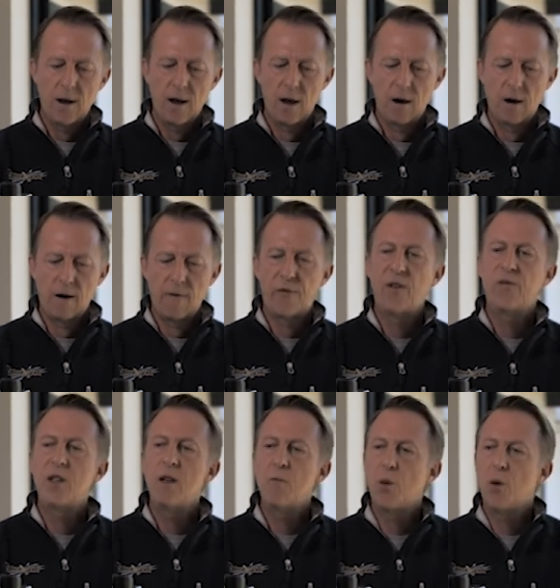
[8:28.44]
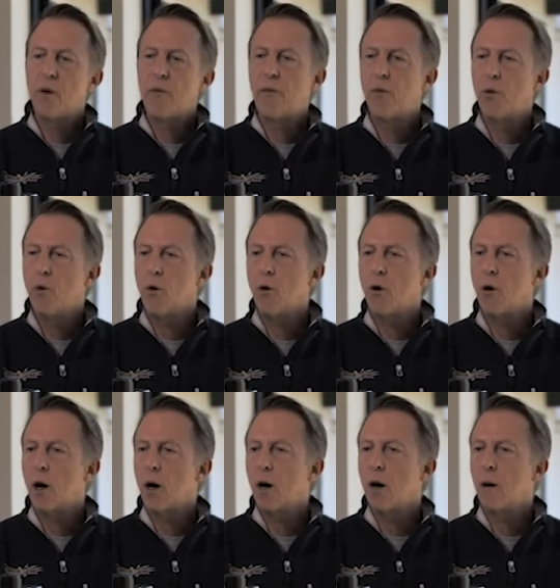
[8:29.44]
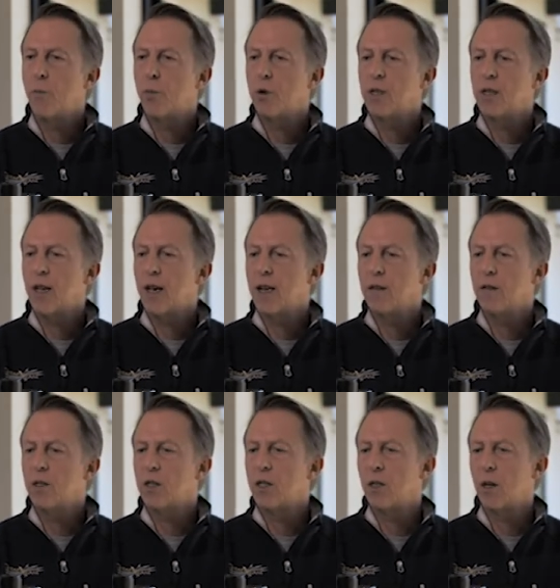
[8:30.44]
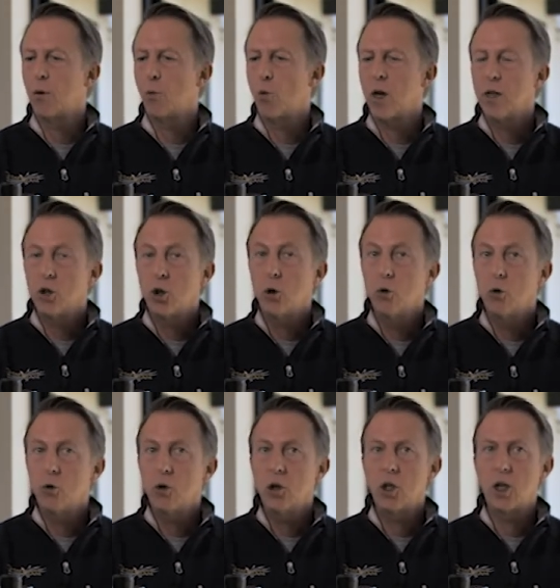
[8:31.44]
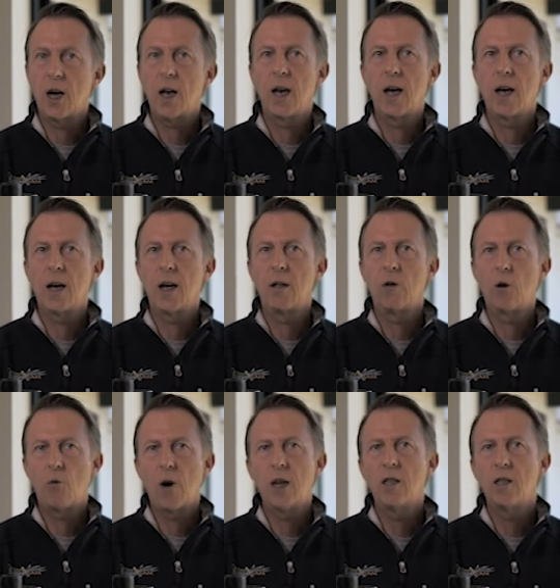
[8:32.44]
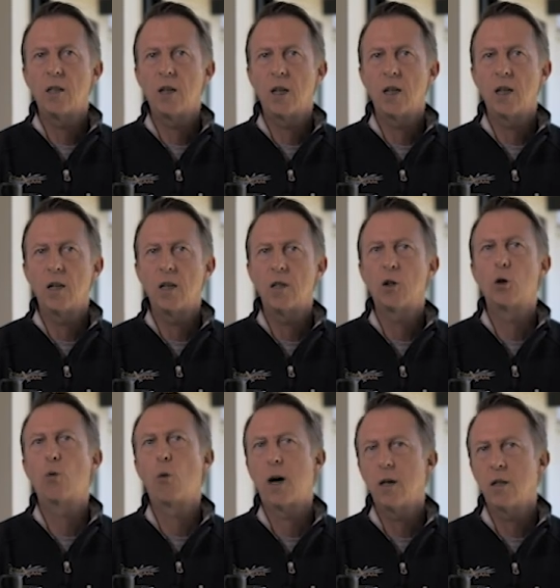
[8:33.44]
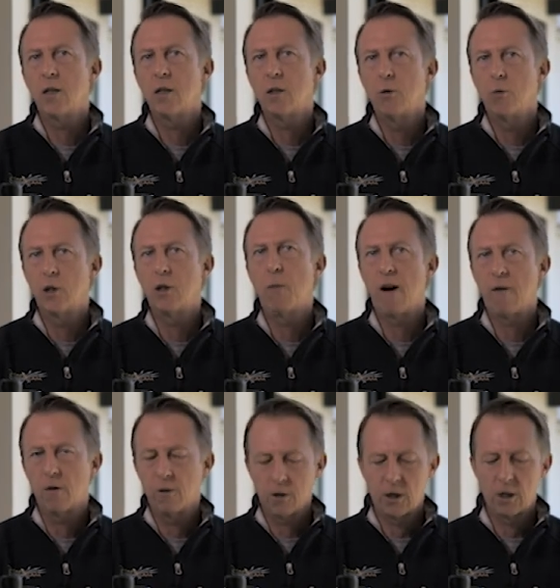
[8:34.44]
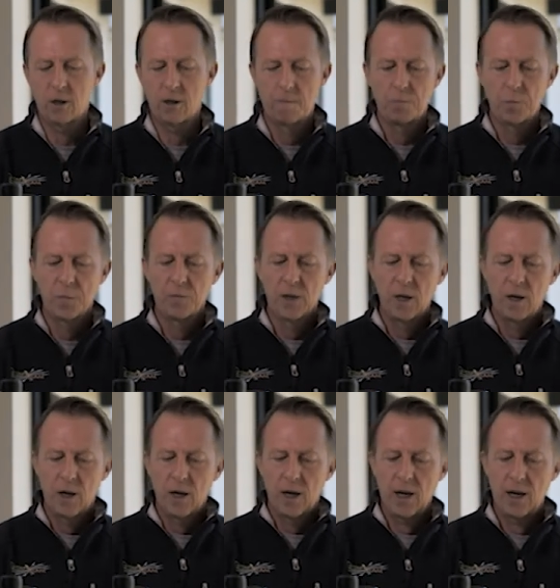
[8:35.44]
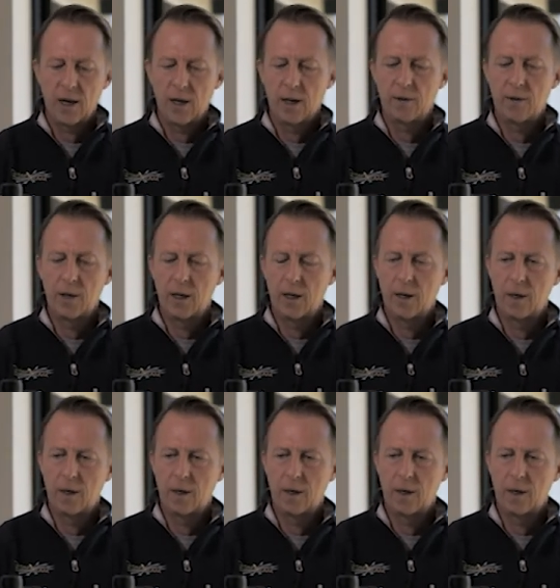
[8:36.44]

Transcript: 15.4% once used, and the rest is twice used barrels. And